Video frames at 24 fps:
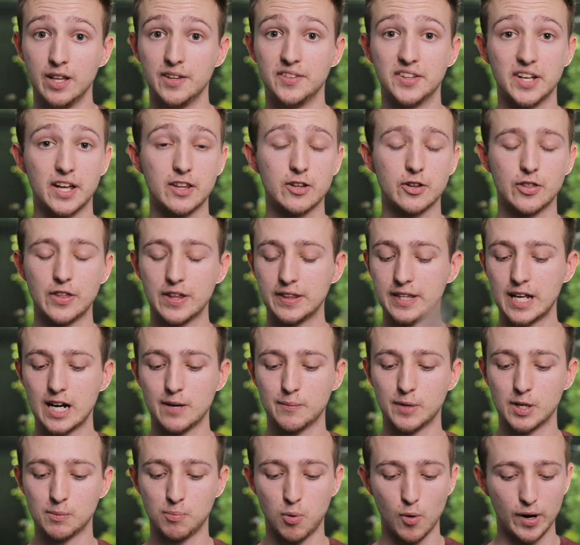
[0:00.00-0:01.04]
The other thing that I'm
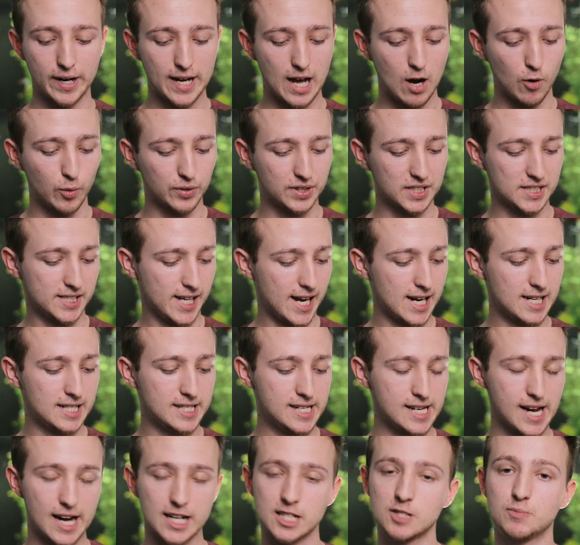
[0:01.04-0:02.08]
going to point out with this
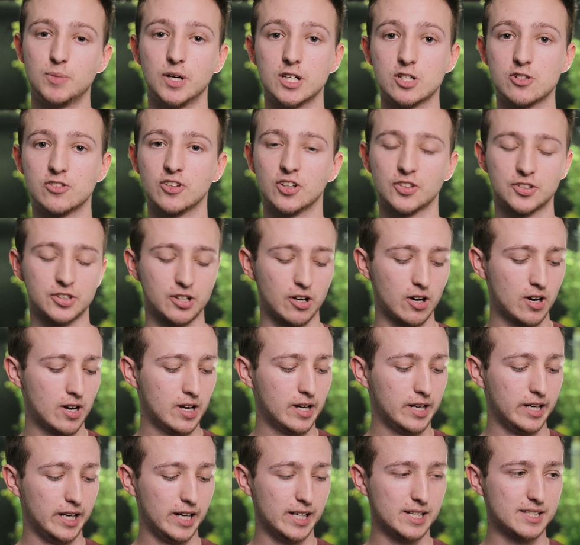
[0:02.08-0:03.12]
ATI Sponge Filter
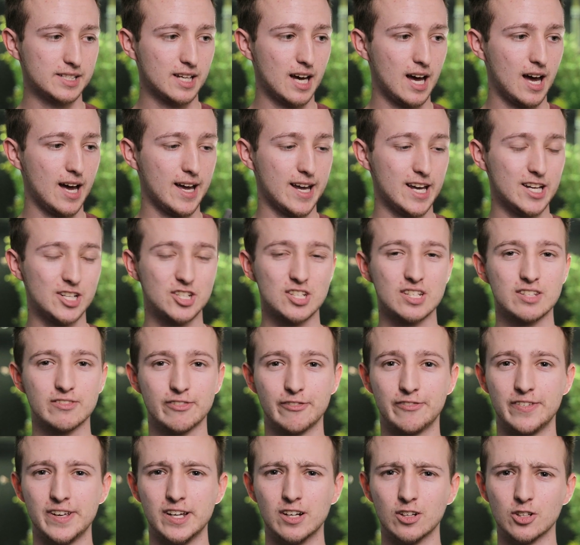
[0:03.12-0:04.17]
is it just
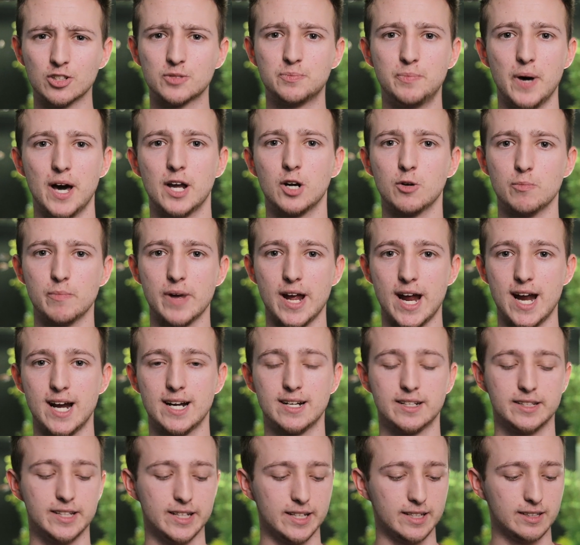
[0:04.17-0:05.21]
feels better
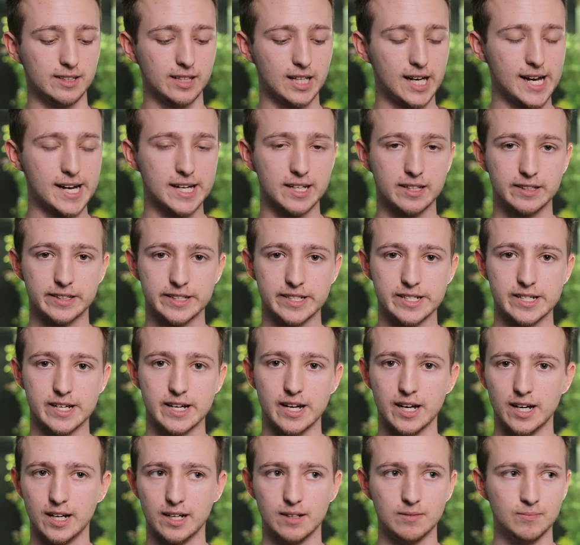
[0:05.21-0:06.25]
made than like the,
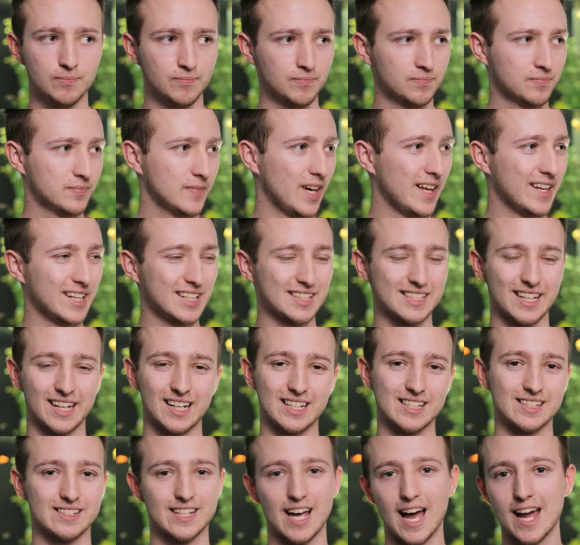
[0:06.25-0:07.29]
I think it's like
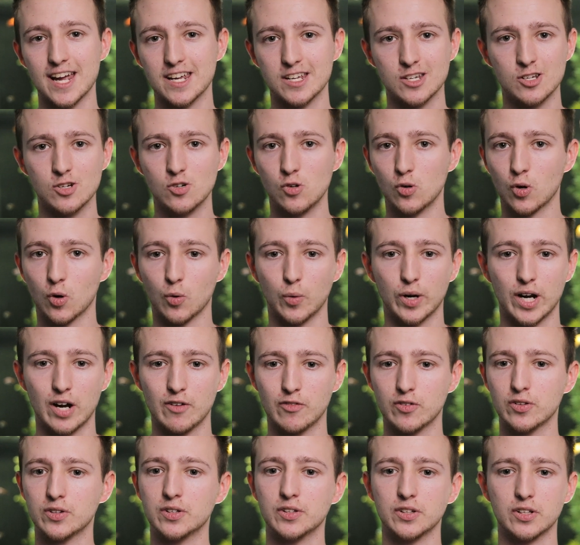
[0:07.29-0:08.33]
a Zayu or
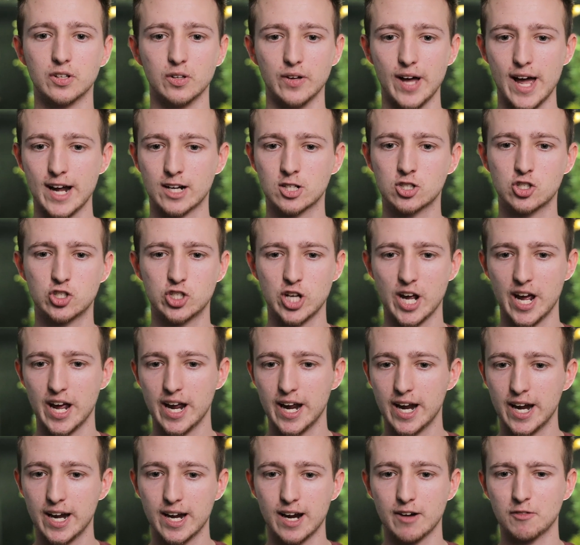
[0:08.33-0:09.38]
whatever, the little
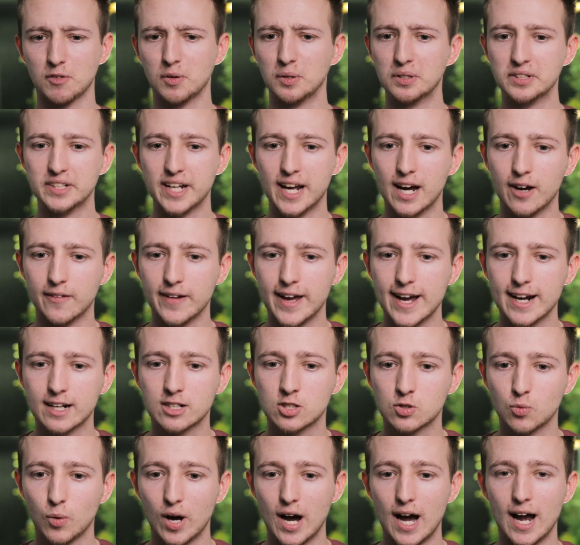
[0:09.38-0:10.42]
XJ, I wrote it down,
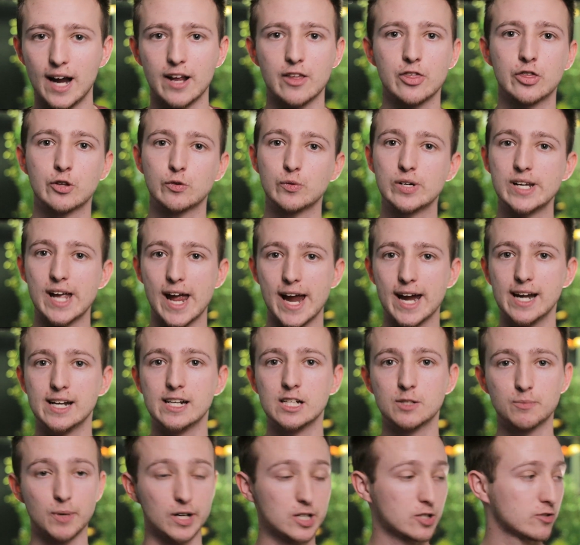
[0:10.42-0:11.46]
XY 380
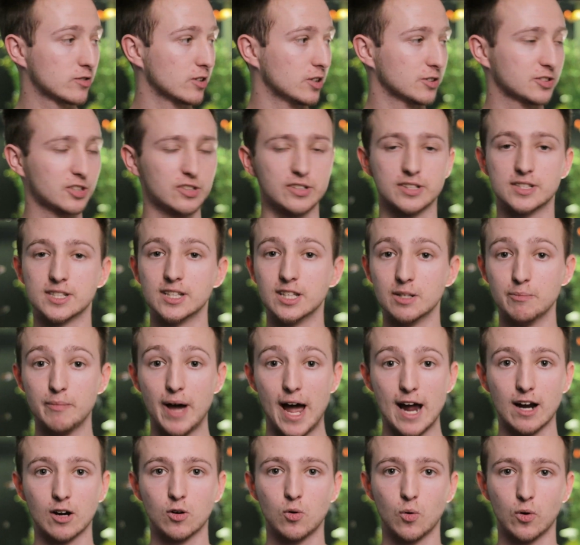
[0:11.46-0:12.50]
Sponge Filter that's in the
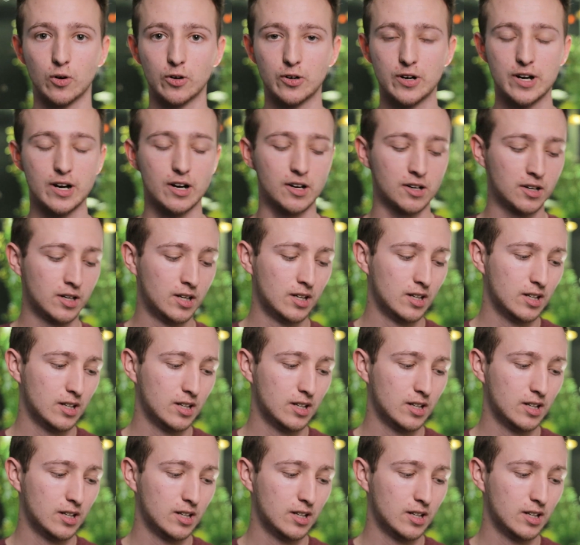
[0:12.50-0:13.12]
back corner here.